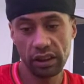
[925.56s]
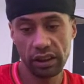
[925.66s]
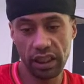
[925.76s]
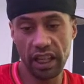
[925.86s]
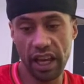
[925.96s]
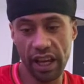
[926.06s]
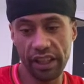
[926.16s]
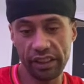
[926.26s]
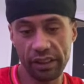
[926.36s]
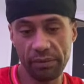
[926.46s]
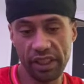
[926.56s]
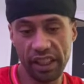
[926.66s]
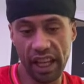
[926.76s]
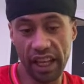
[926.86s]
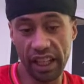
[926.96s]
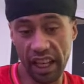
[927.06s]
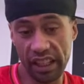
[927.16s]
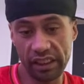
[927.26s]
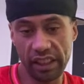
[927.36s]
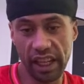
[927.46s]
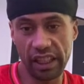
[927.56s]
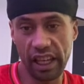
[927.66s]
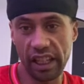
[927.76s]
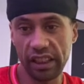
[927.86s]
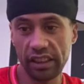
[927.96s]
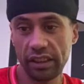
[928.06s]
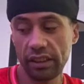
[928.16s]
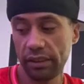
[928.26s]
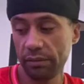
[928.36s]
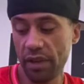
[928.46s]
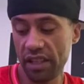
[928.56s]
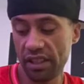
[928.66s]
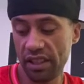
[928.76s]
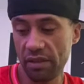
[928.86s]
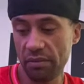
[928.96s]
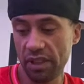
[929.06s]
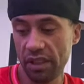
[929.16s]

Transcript: Yeah, 8. I'm seeing 8, 8, 88. Master number.